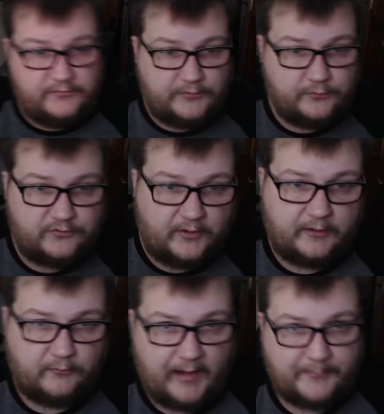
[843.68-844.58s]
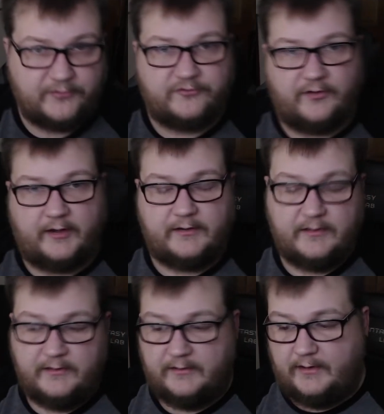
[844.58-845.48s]
with single strike and rapid strike
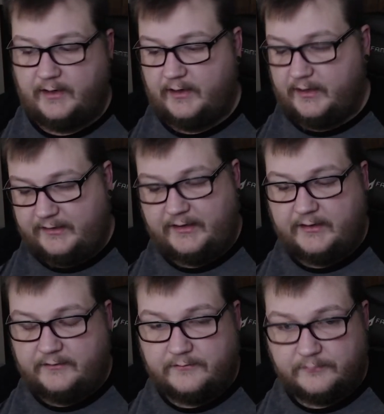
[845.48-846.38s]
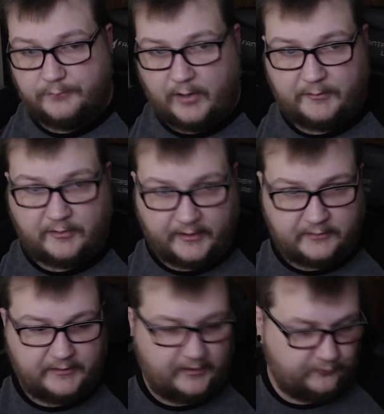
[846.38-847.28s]
uh, again, probably
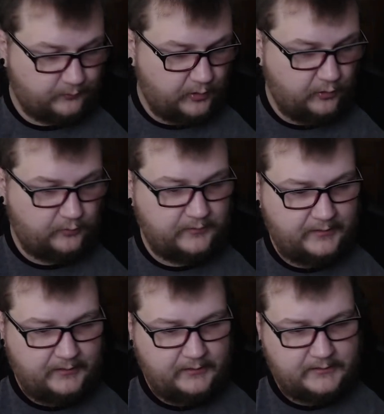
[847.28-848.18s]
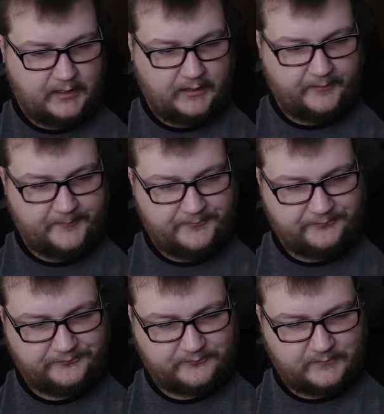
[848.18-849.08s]
later down the road.
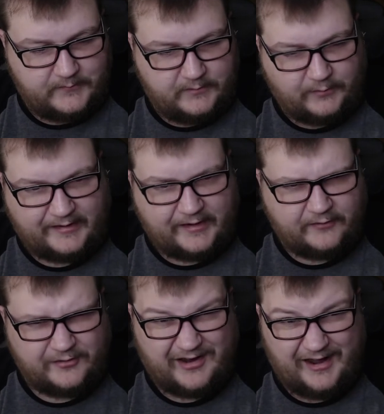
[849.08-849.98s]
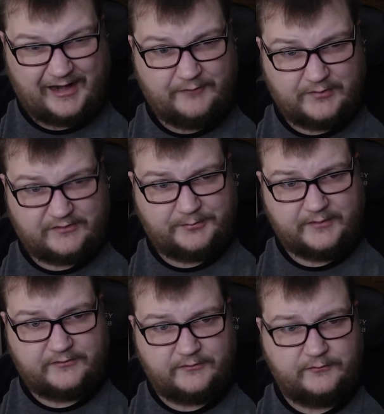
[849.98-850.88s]
Um, right now they're kind of
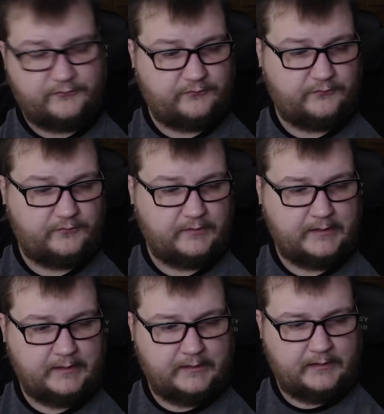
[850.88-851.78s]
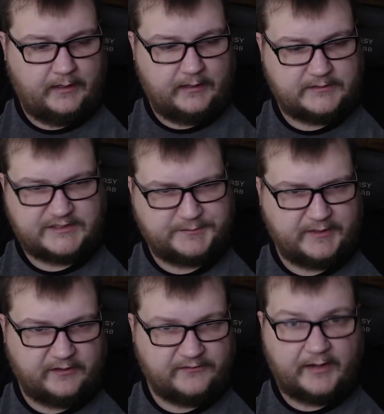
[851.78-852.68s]
expensive. Uh, just
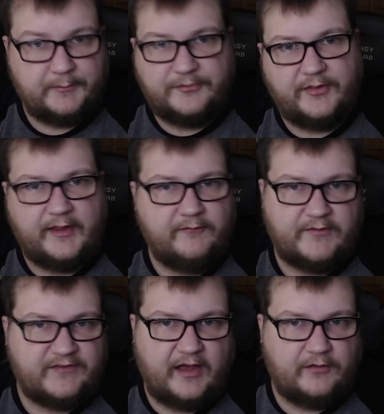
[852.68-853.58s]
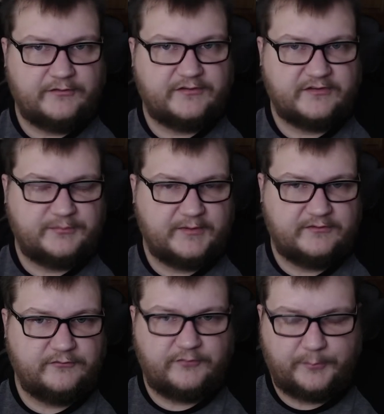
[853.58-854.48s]
because everything that's out is
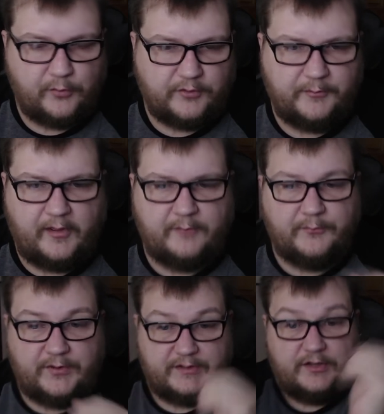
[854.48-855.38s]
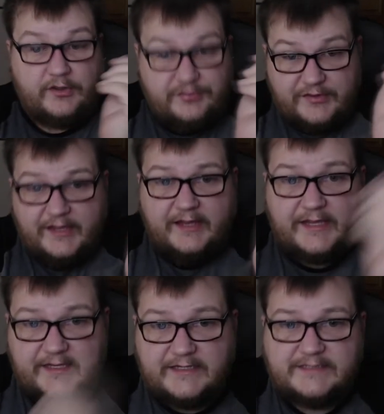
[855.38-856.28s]
expensive for Pokemon. But the good thing
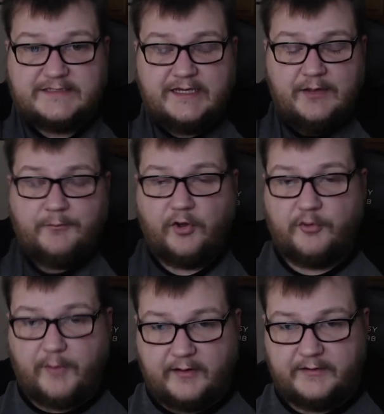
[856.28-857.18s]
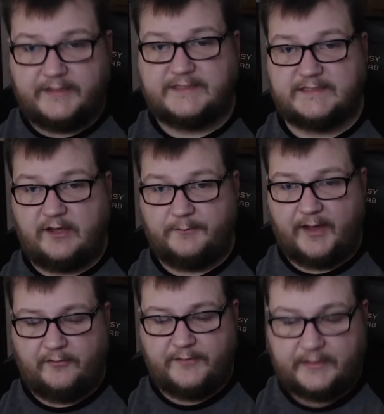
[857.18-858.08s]
is, Pokemon did come
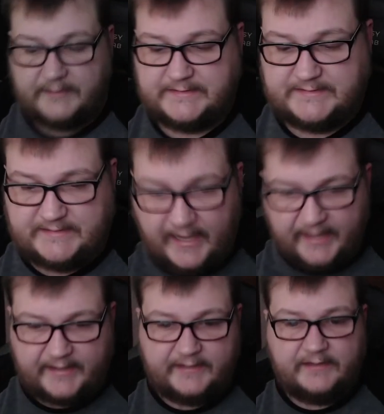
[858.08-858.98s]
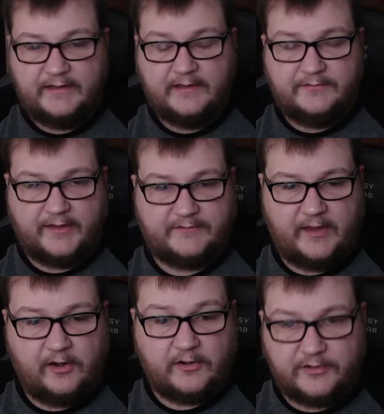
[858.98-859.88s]
out and they did say that
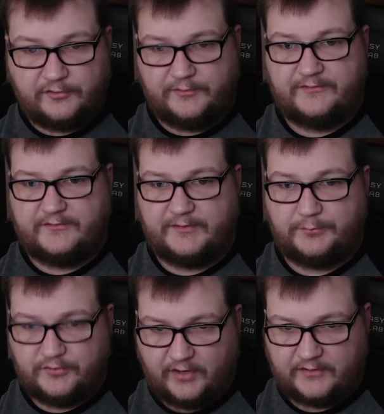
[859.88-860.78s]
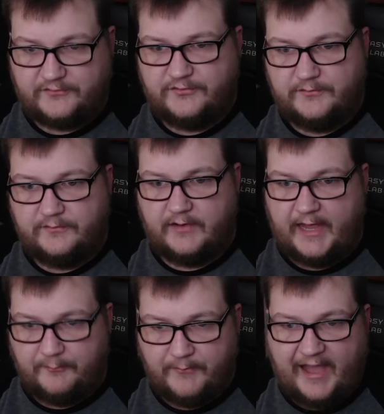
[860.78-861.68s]
they are increasing production
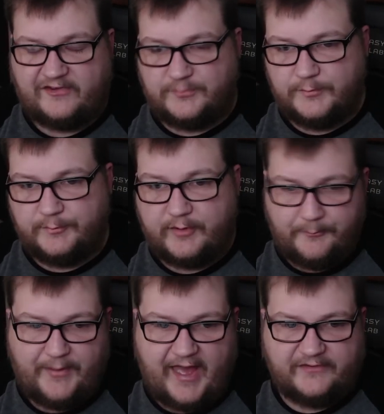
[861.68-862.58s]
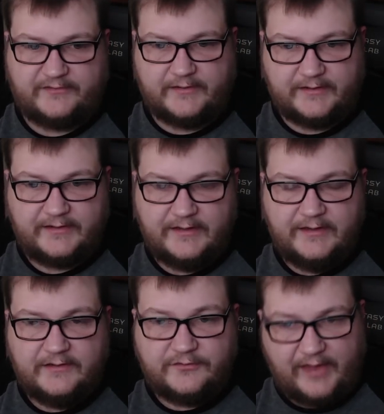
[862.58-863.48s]
at maximum capacity.
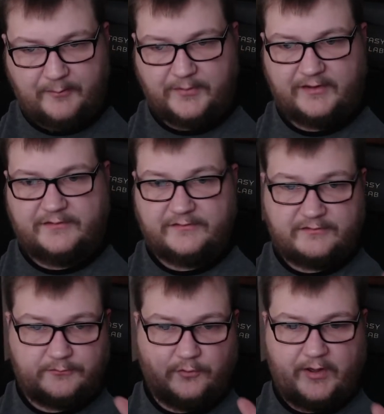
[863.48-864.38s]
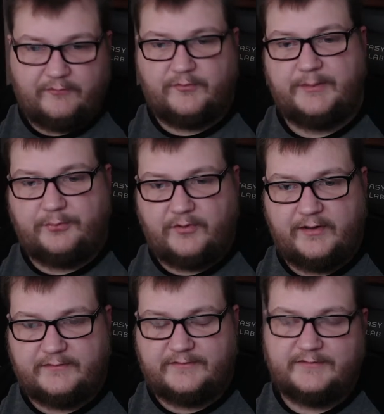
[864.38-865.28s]
So that means we'll have
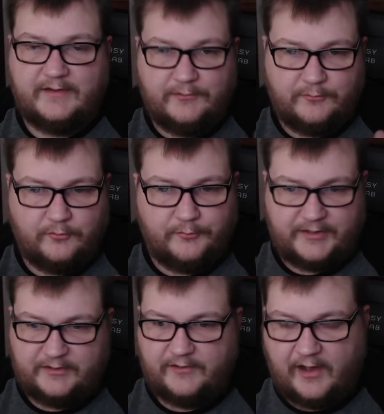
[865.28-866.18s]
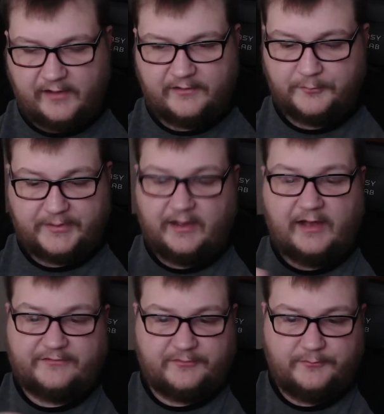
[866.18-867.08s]
reprints. We'll be uh, it'll be
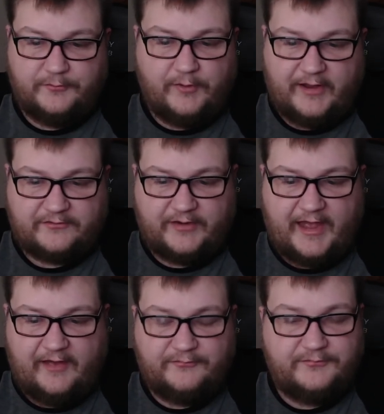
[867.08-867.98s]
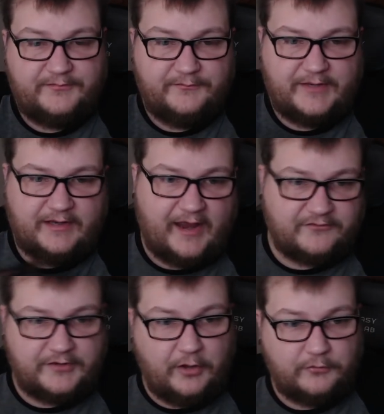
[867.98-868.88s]
awesome. We'll actually have we can
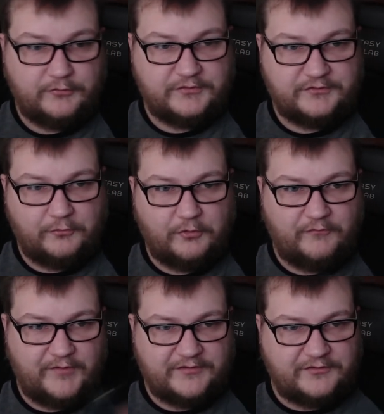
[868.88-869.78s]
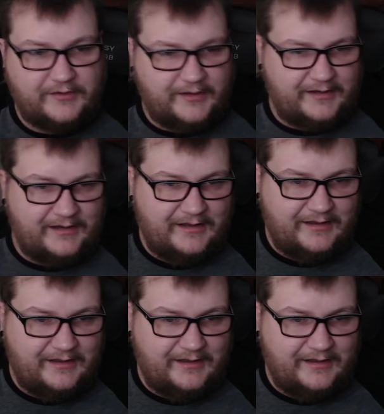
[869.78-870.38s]
actually go to a store eventually